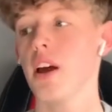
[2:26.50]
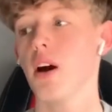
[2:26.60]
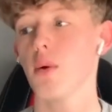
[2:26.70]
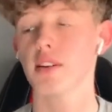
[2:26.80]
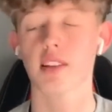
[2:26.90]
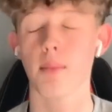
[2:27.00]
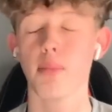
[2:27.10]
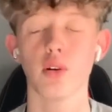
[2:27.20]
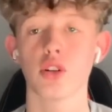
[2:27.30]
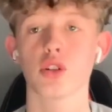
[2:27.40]
West Ham
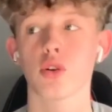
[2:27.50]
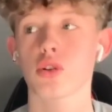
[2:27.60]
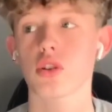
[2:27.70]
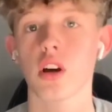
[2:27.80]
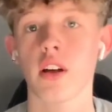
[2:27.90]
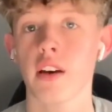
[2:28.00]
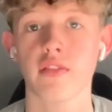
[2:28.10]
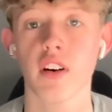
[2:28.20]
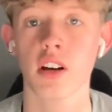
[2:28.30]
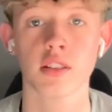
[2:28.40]
punished us that
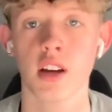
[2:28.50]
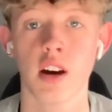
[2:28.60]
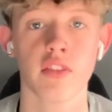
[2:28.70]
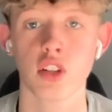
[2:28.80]
first half.